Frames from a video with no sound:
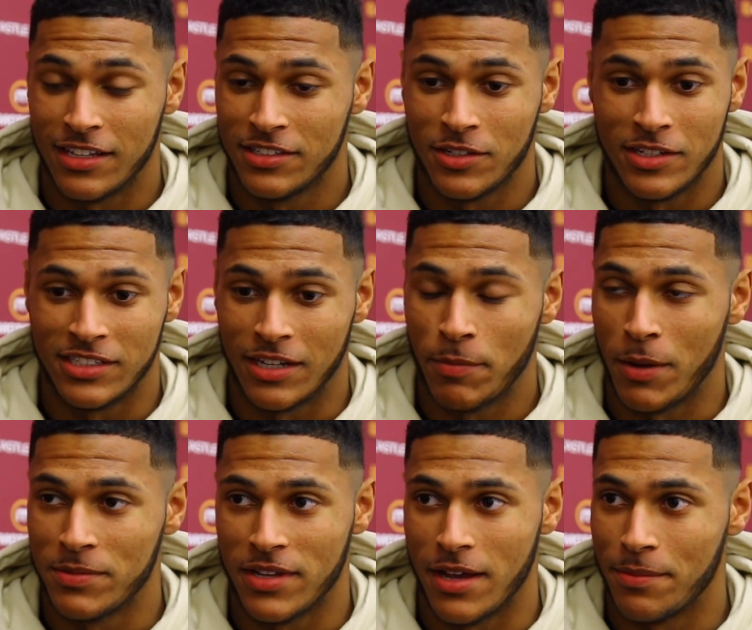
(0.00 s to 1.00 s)
Yeah, as soon as it
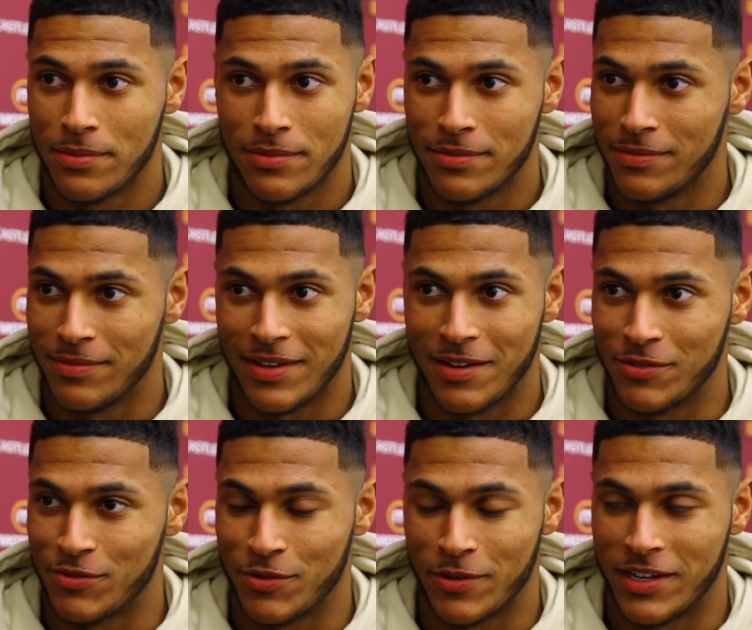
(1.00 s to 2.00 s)
popped up, yeah, I
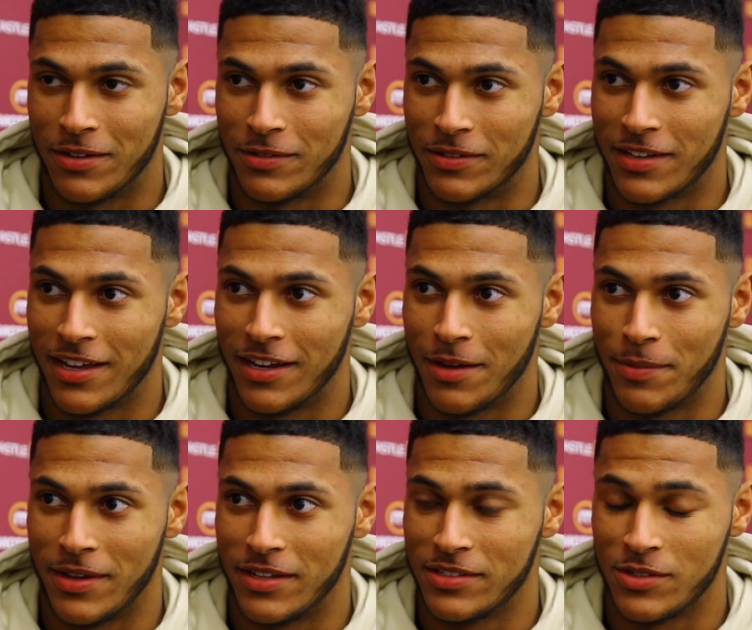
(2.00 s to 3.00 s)
was real keen on getting up
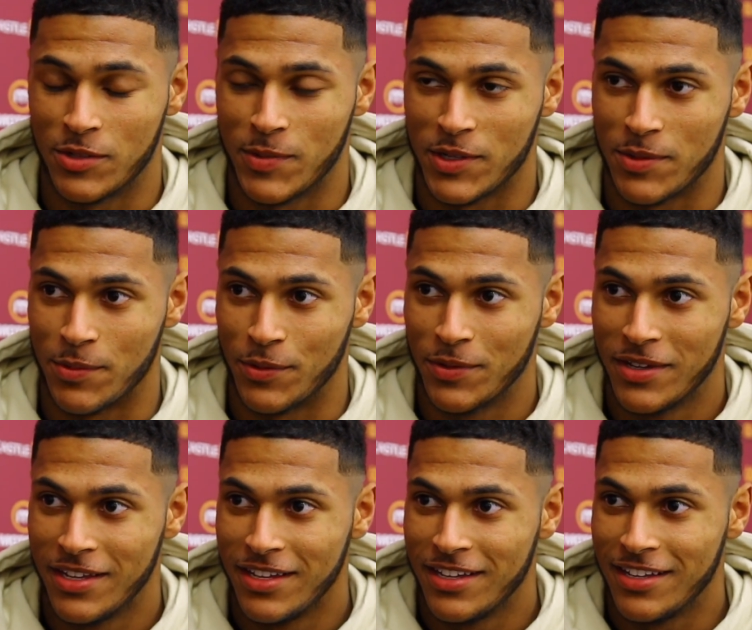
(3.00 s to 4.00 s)
here as soon as possible
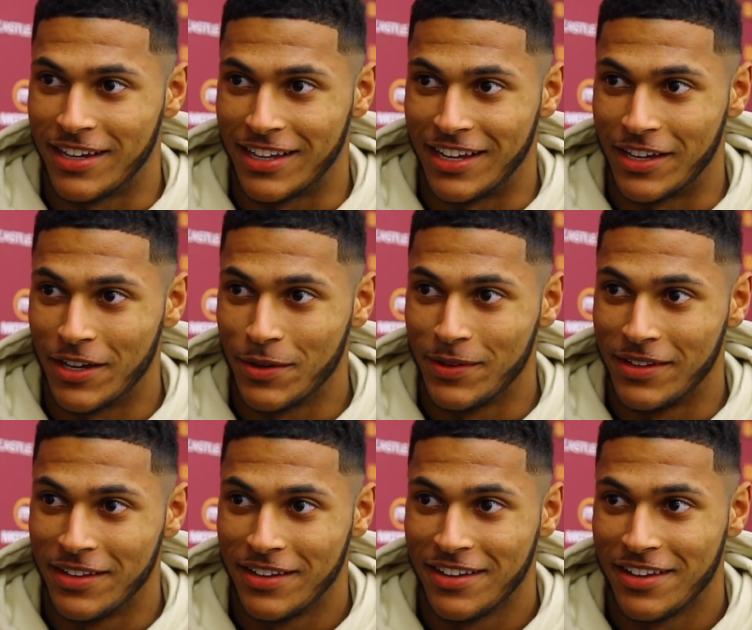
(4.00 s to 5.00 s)
and getting going.
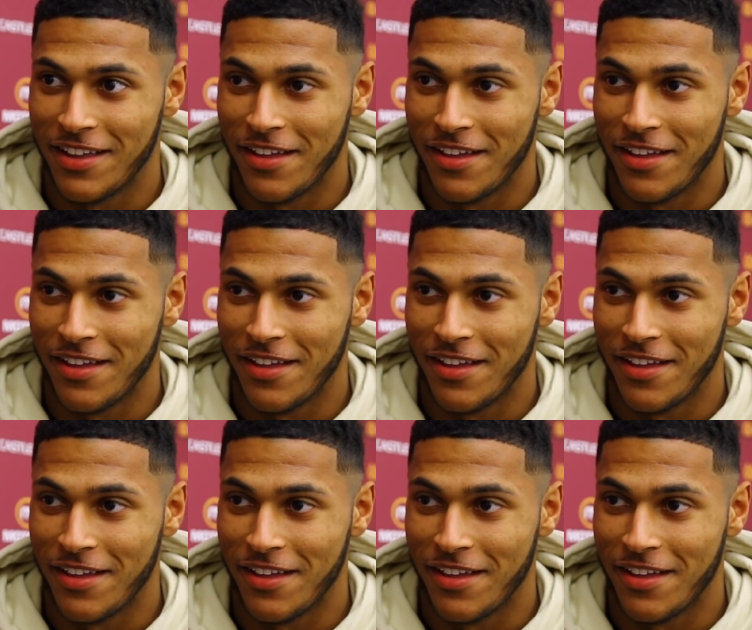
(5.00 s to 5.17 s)
Yeah.